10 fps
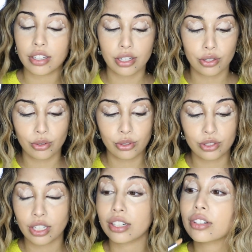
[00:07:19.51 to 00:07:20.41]
I know it looks
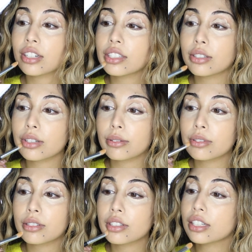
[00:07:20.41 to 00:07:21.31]
kind of crazy what I'm
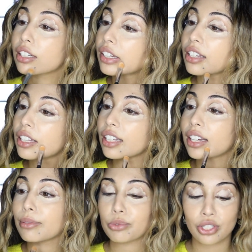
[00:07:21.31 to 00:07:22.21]
doing. Like
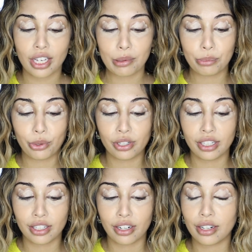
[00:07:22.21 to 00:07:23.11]
I'm just kind of putting
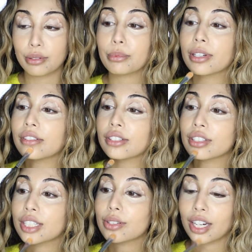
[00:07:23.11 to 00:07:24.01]
it on, but you'll
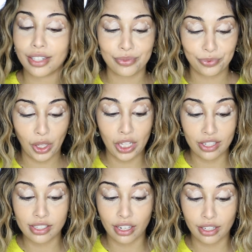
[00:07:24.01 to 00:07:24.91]
see why in a
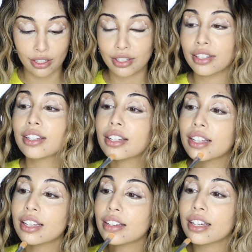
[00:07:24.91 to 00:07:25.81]
second.
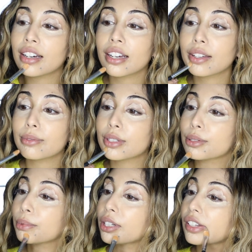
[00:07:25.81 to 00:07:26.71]
I am just
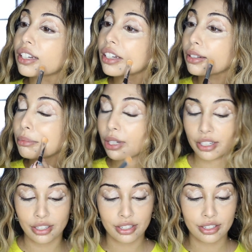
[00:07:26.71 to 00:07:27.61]
putting it on,
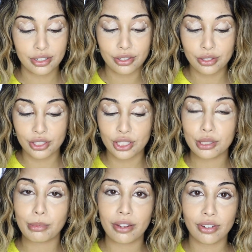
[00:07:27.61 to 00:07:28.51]
but this is
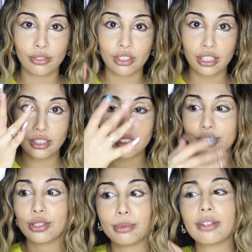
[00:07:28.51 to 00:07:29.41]
my favorite thing to do,
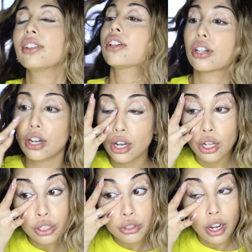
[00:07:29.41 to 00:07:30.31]
use my finger.
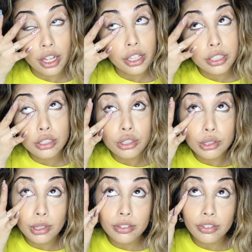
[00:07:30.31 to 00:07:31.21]
So I like to use
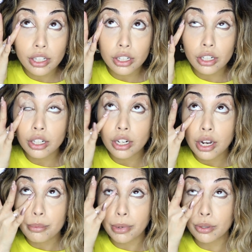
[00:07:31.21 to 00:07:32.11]
my finger,
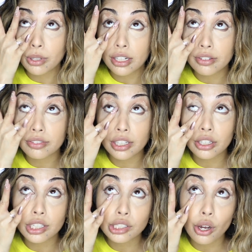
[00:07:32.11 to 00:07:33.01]
my ring finger
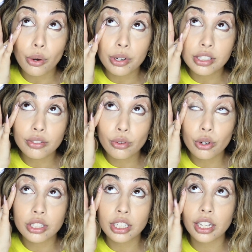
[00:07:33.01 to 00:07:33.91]
as always, of
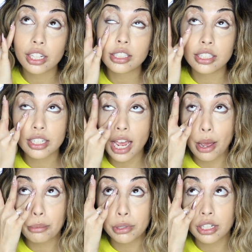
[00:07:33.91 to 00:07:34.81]
course, and I like to
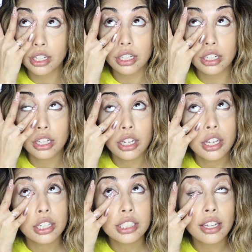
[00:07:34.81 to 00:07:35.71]
tap it in.
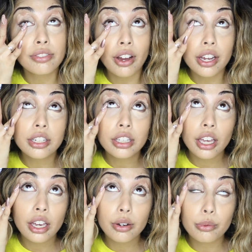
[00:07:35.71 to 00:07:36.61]
Because I find
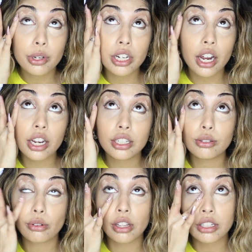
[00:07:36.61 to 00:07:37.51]
that when I do
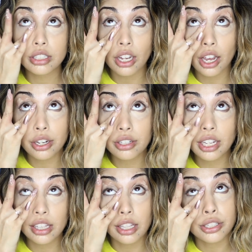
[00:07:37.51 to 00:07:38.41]
this, I
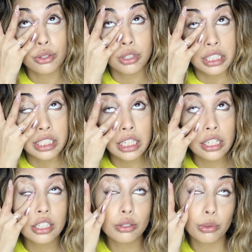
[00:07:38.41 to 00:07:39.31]
get less creasing.
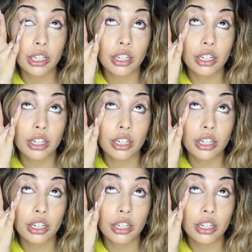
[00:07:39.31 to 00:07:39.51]
It's weird.